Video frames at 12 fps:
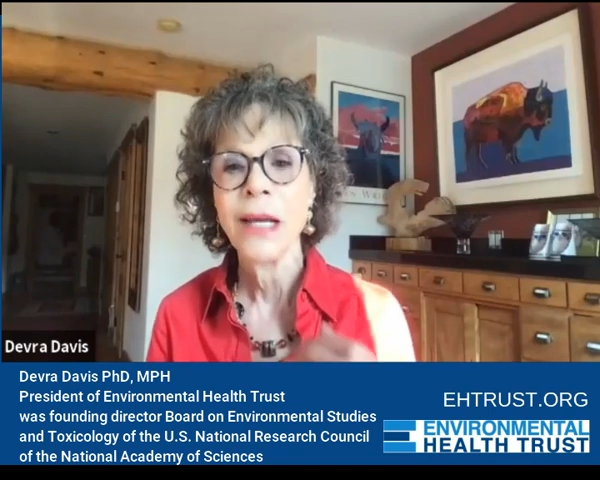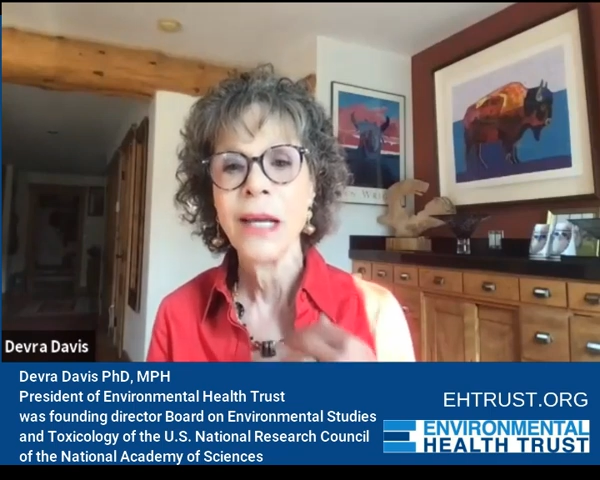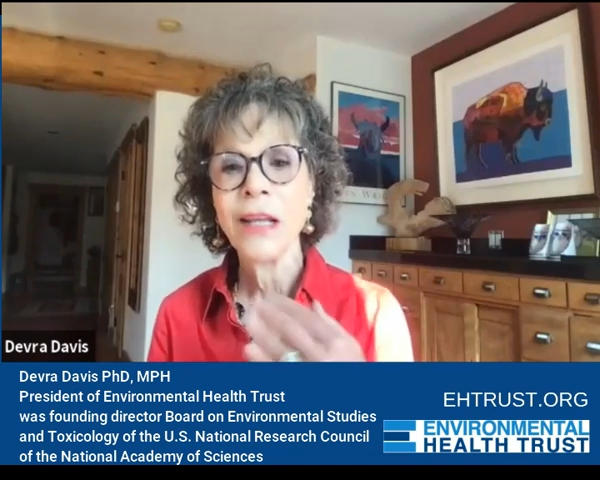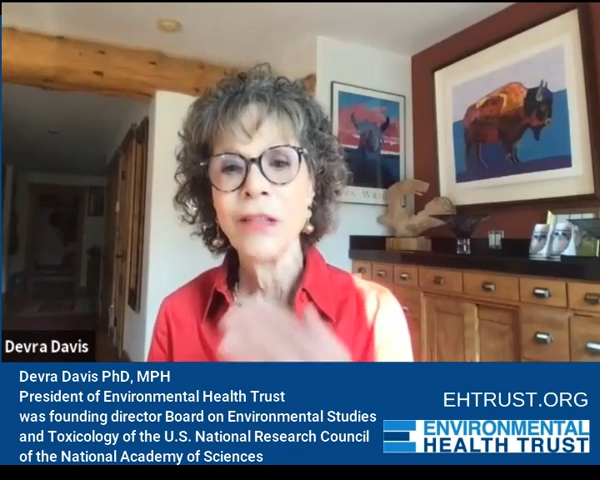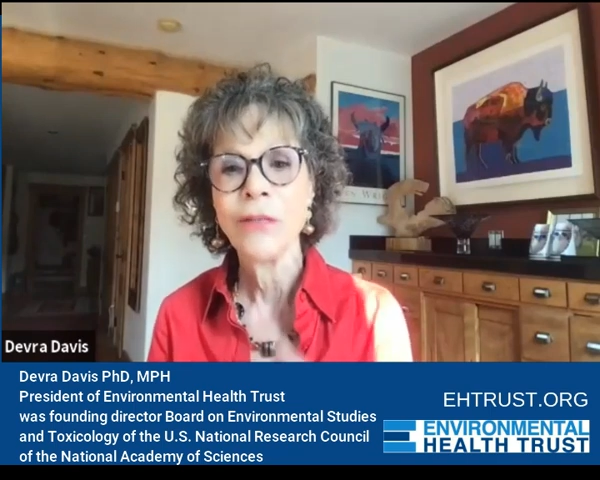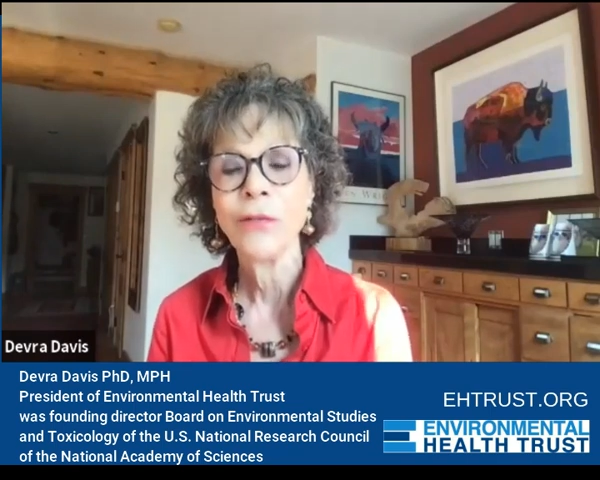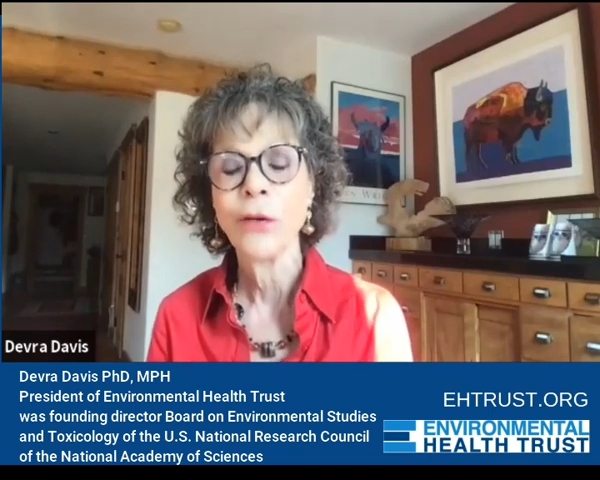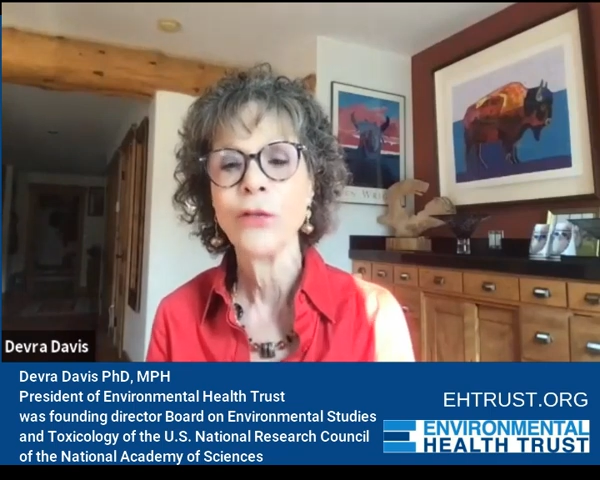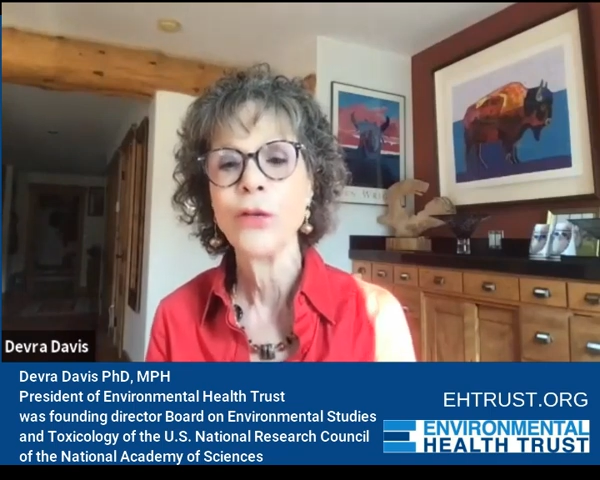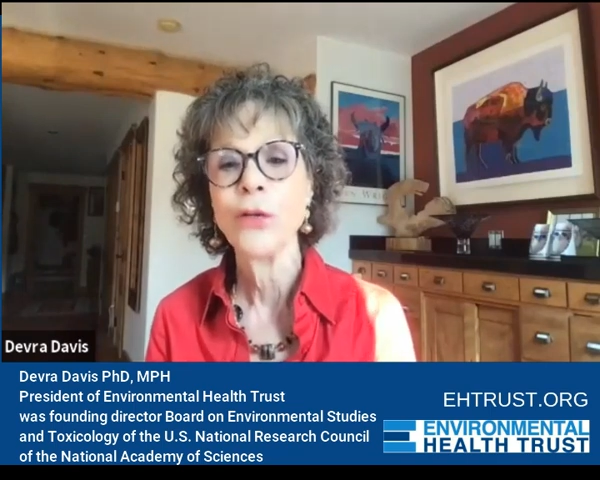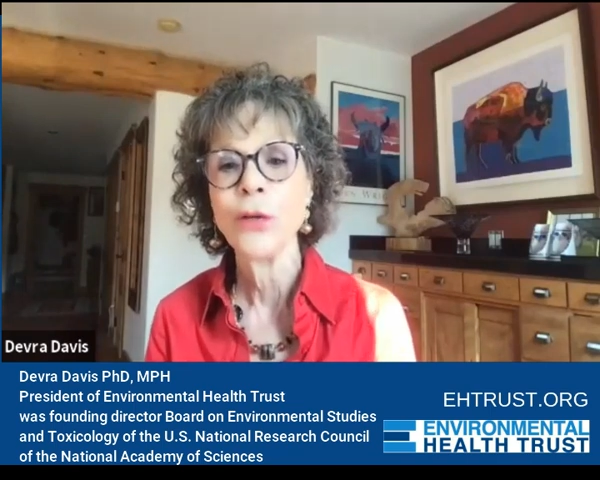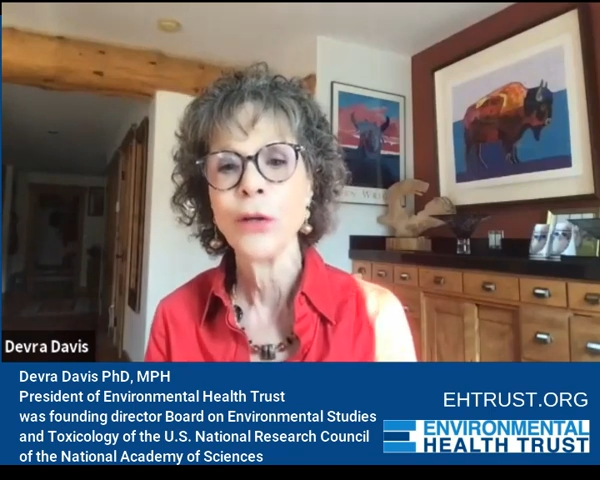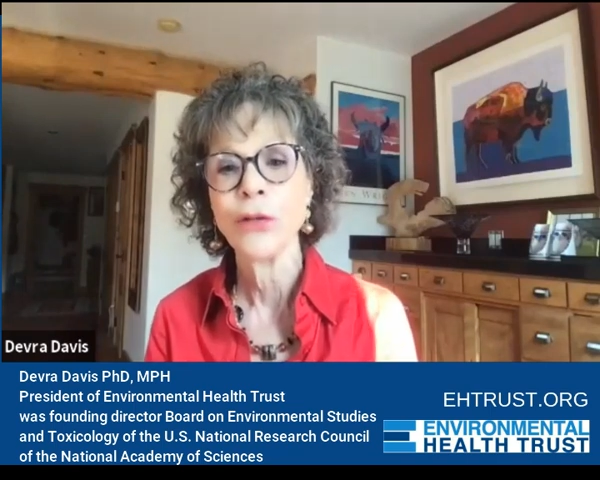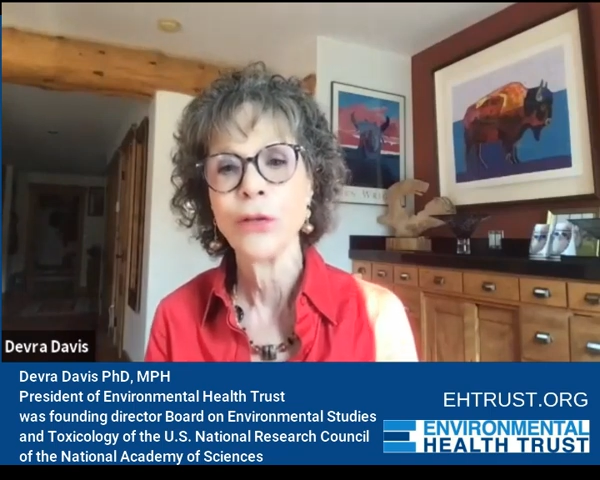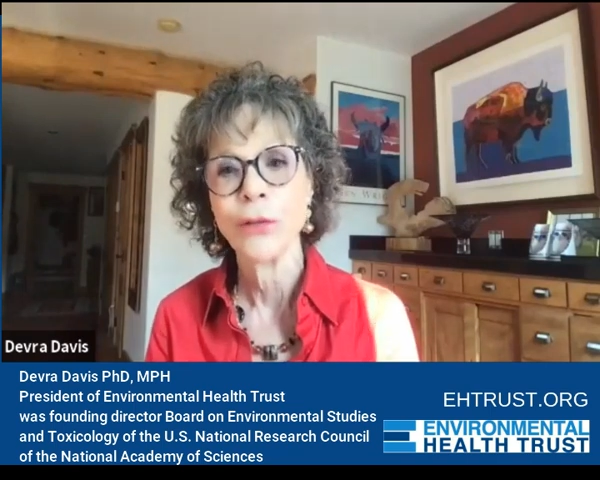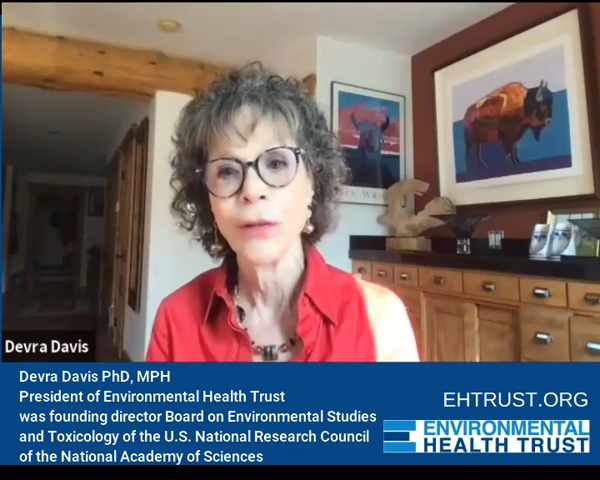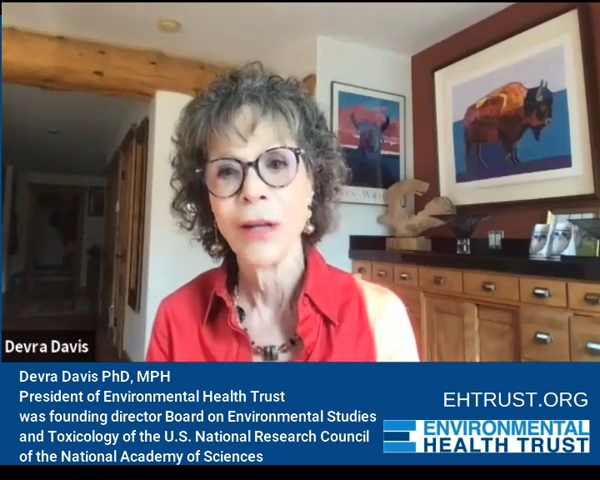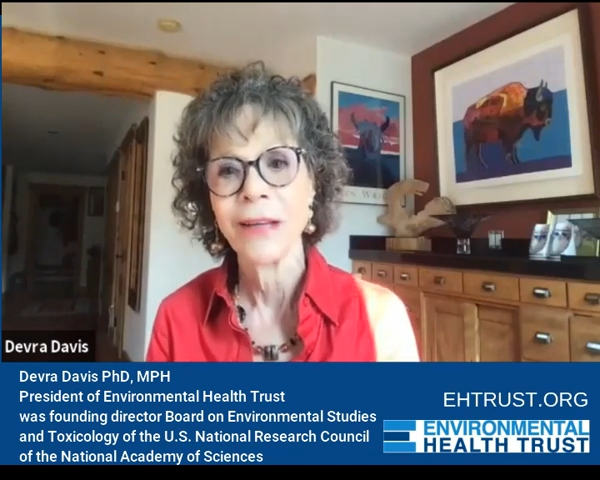in the first two years
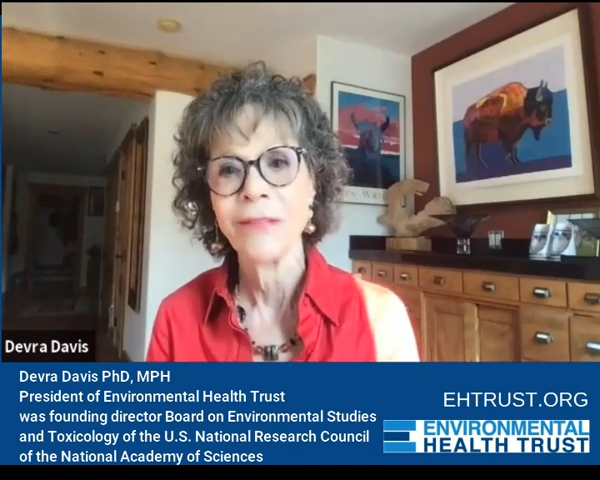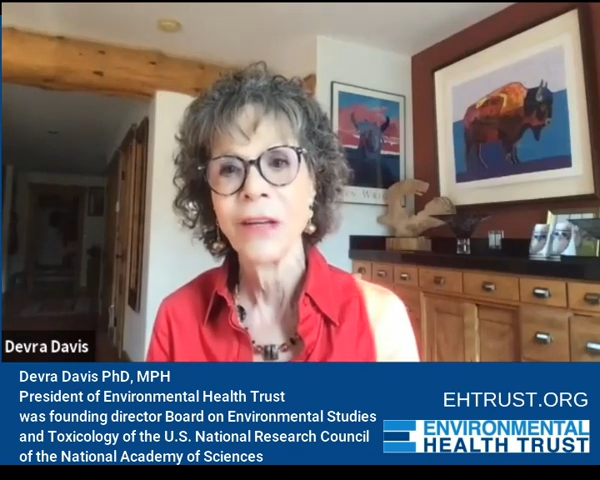of life.